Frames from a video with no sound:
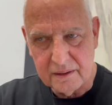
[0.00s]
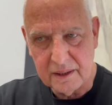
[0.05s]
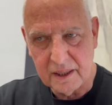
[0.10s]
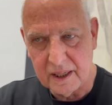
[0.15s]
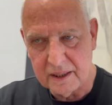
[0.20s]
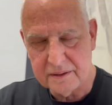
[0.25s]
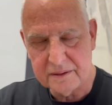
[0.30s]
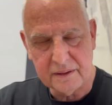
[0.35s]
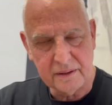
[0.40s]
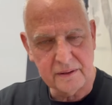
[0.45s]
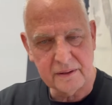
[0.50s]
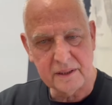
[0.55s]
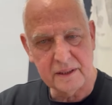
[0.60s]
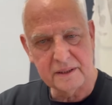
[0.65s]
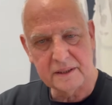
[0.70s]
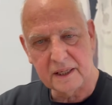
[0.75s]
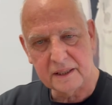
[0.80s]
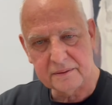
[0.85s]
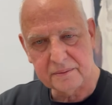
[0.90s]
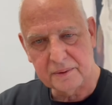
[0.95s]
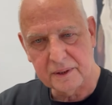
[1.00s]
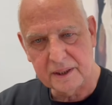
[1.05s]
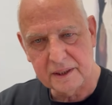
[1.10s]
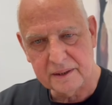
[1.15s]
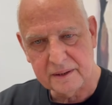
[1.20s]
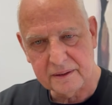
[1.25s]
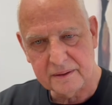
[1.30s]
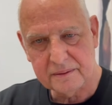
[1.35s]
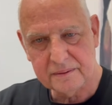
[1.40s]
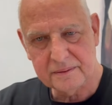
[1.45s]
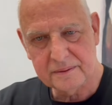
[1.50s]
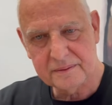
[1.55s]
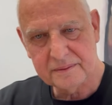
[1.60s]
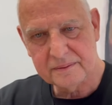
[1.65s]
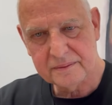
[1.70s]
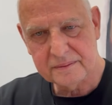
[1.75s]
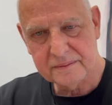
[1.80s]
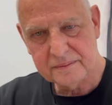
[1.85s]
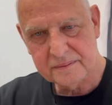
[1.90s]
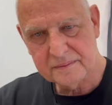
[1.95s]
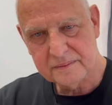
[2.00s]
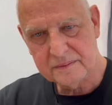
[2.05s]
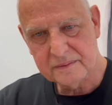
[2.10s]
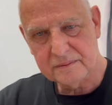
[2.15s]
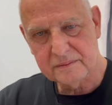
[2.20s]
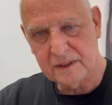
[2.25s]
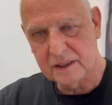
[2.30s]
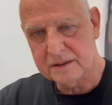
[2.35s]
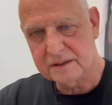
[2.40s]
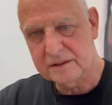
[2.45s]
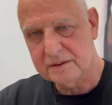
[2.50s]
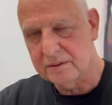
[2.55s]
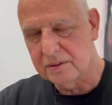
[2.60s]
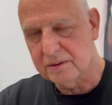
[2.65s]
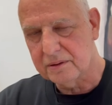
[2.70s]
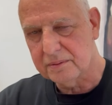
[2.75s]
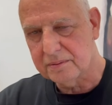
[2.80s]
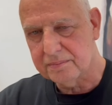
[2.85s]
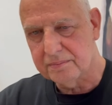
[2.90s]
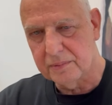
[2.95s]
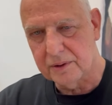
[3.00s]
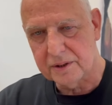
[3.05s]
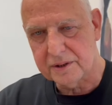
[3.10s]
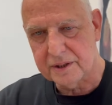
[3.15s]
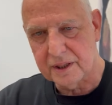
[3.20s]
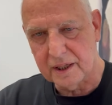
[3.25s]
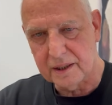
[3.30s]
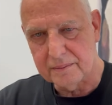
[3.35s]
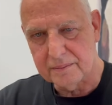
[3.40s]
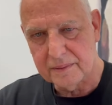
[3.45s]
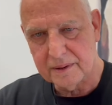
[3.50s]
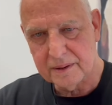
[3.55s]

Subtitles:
enter in that way. That took more time.